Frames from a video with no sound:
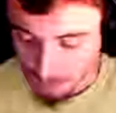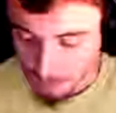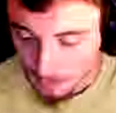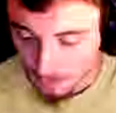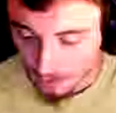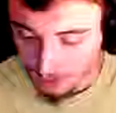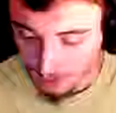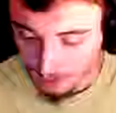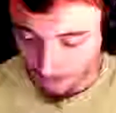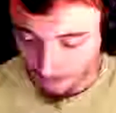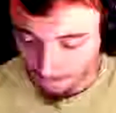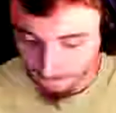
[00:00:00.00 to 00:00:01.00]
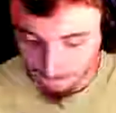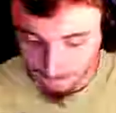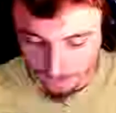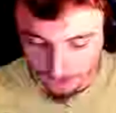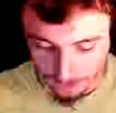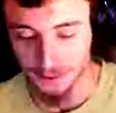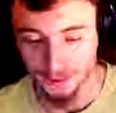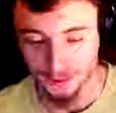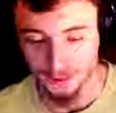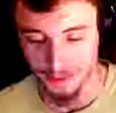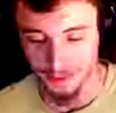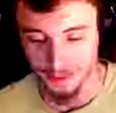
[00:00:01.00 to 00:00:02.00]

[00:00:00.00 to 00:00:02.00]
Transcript: I haven't played this game before. So this